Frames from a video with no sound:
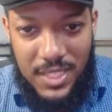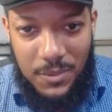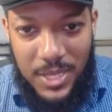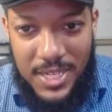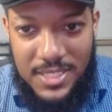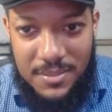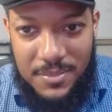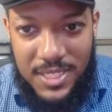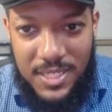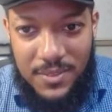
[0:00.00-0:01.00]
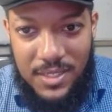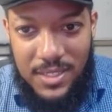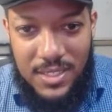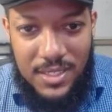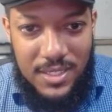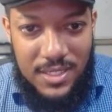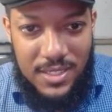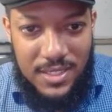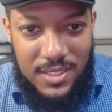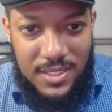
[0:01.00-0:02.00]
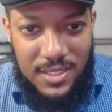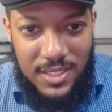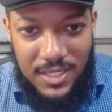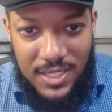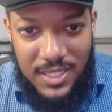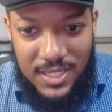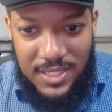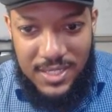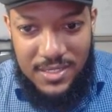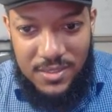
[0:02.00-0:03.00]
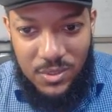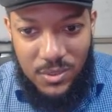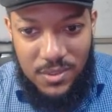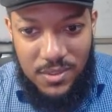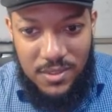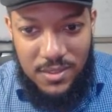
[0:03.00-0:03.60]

And we actually might even align this door.